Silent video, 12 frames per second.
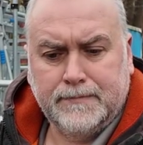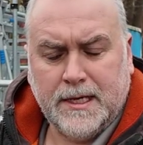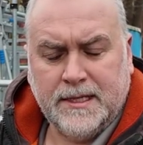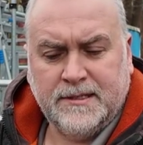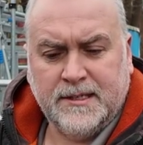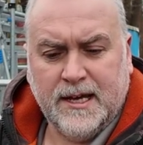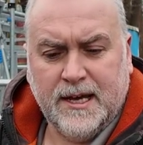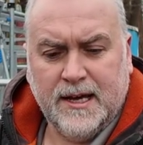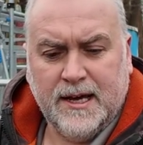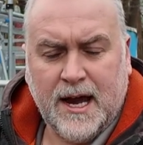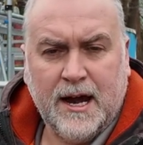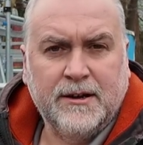it's
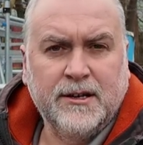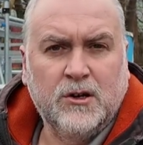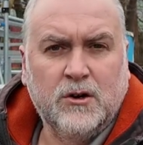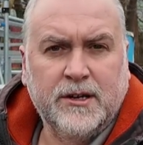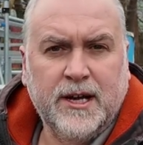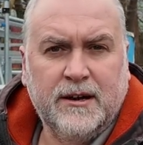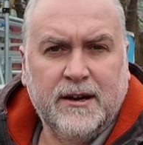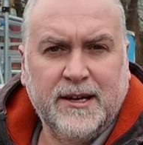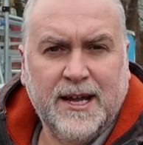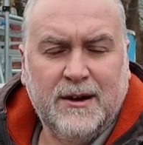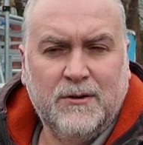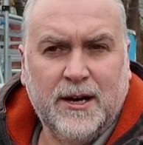hard to know there on
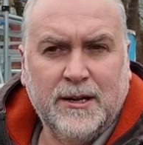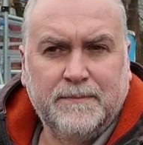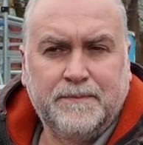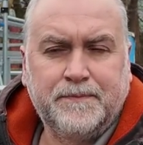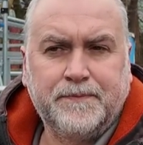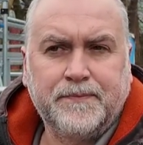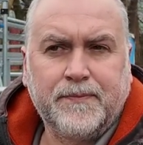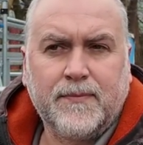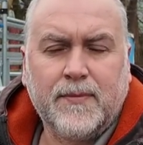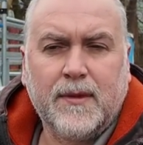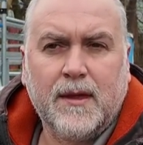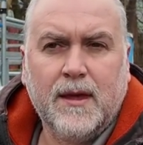that one.
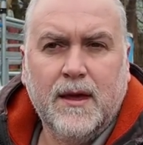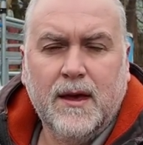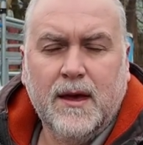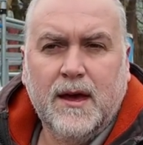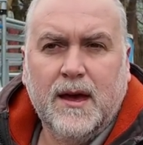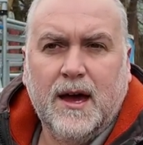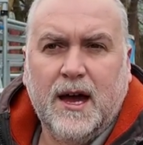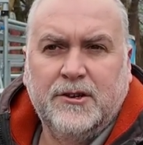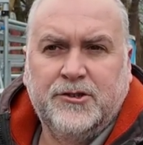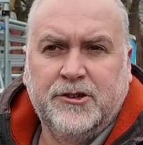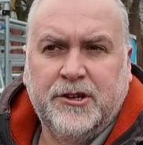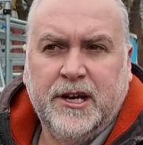
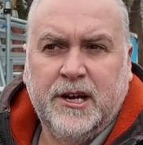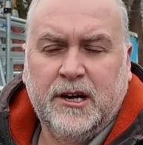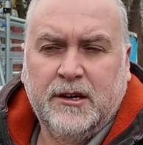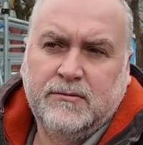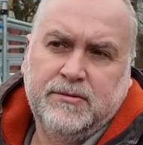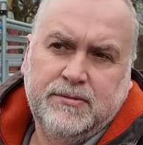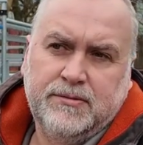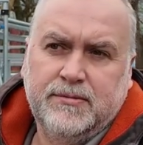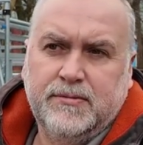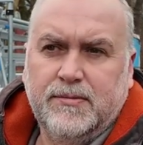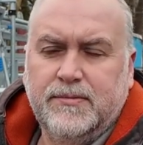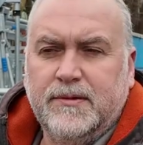And sure, there's
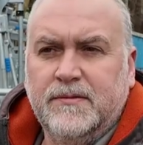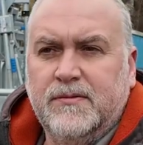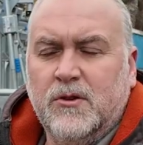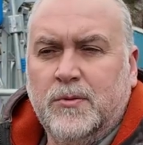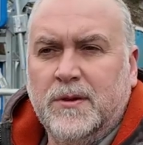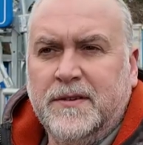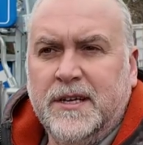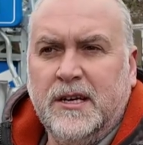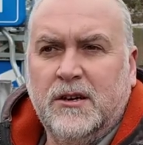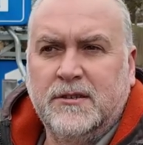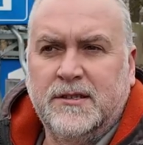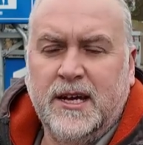a couple of
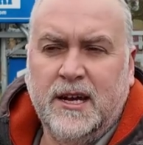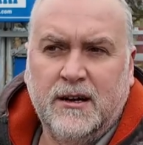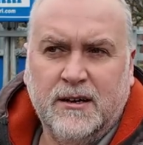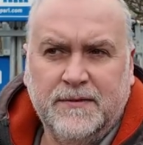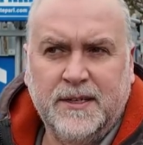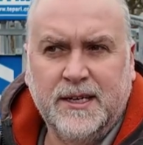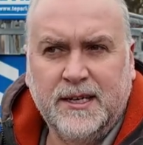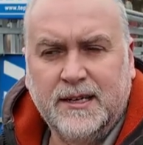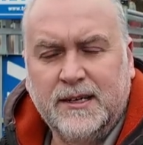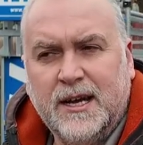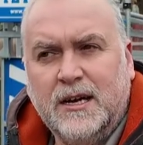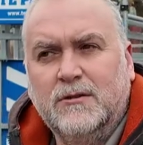videos there of
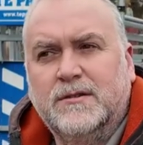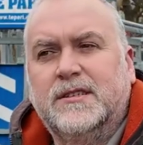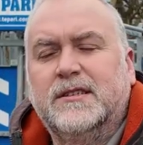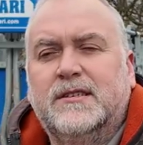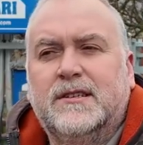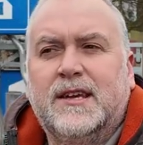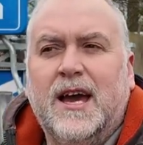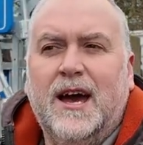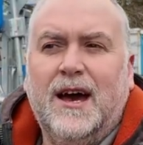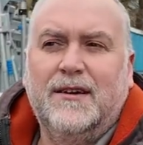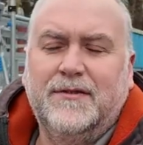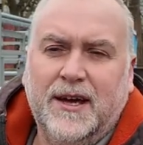the cows that
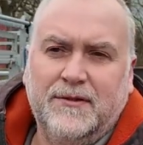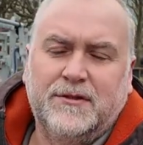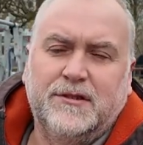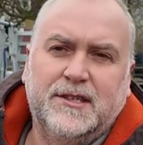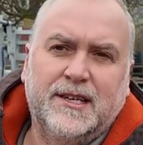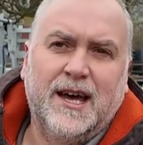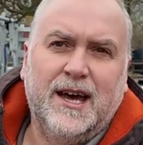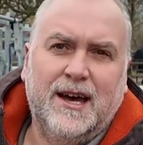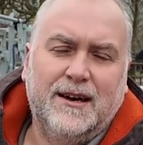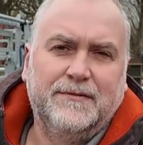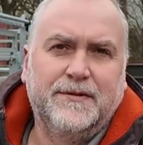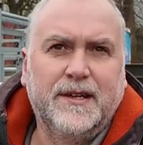calved, heifers that
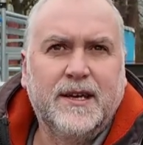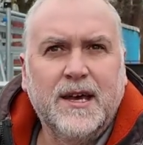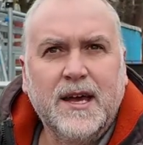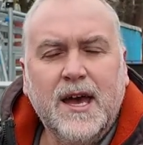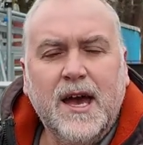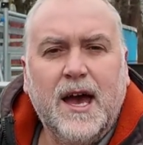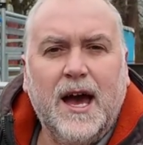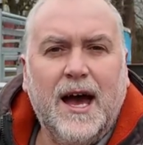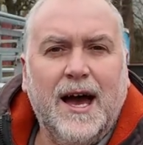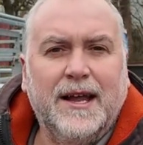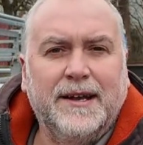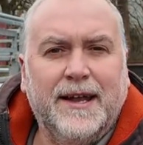calved,
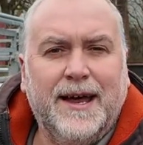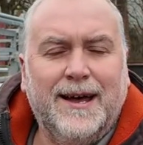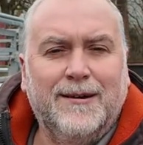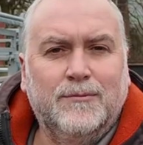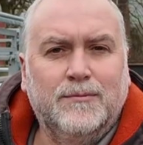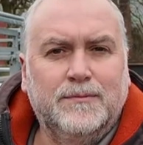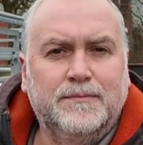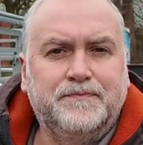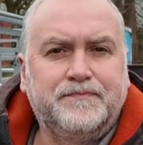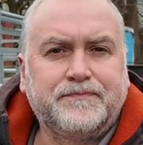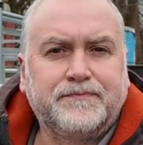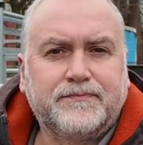and
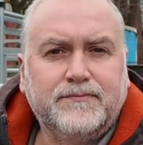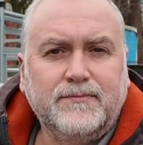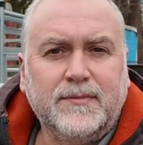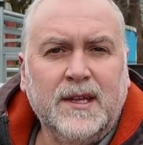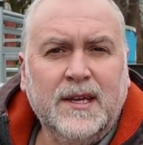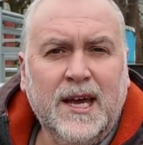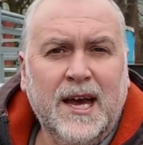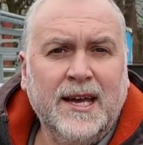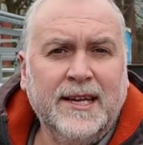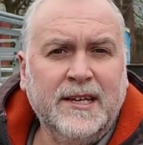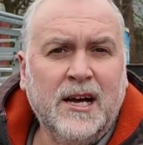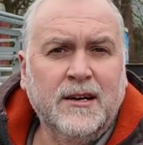yeah,
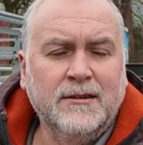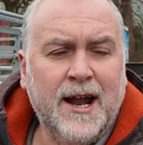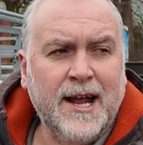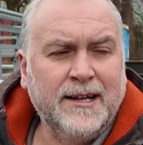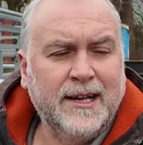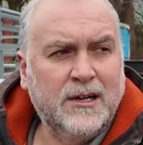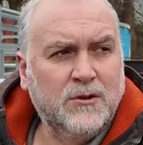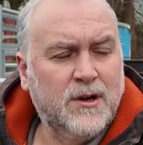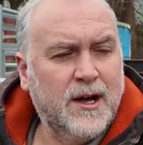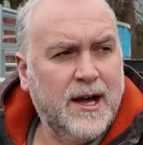getting on grand now.